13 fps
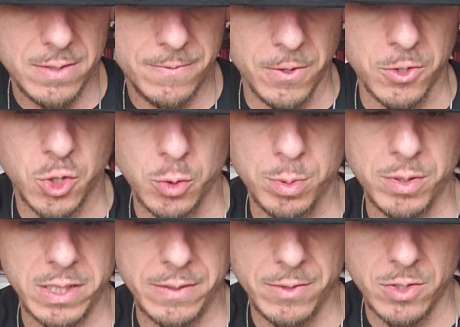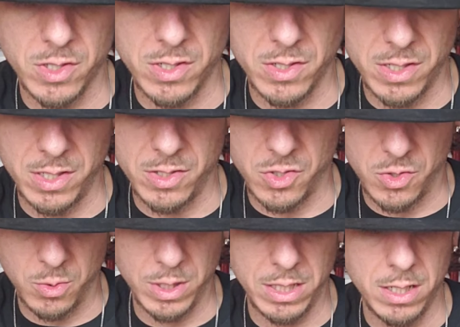for true believers is, is
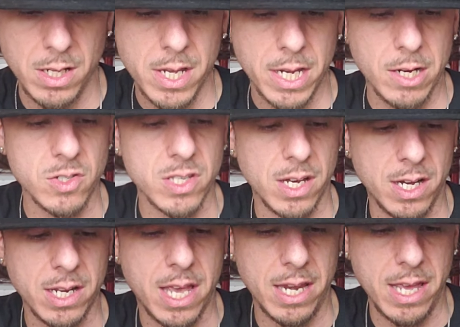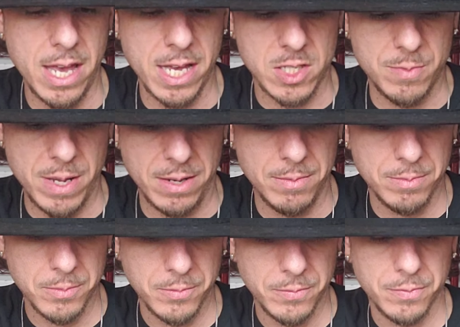sweet. Here's an uh, Uncanny X-Men.
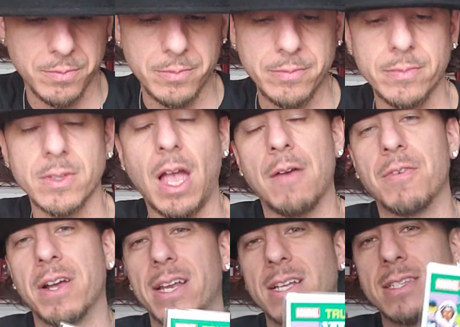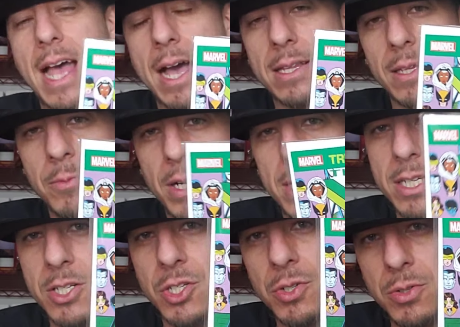I forget exactly what
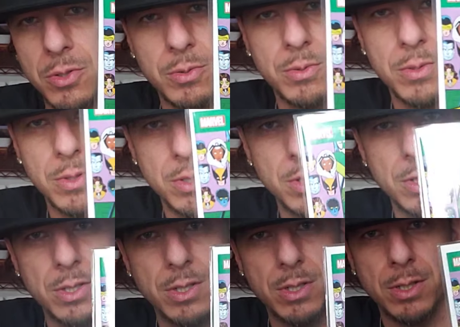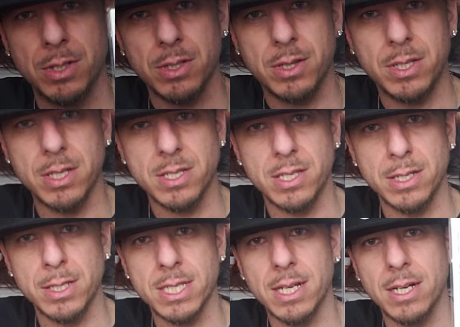issue this
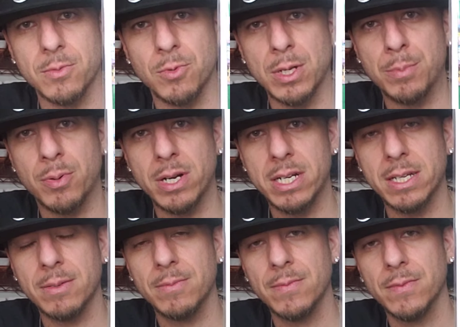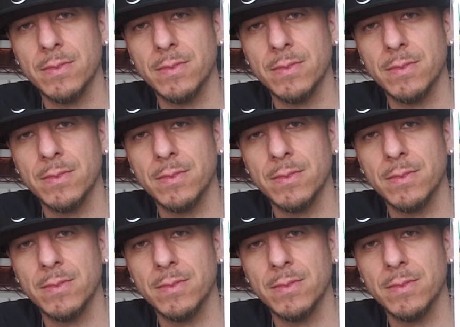is uh, reprinting.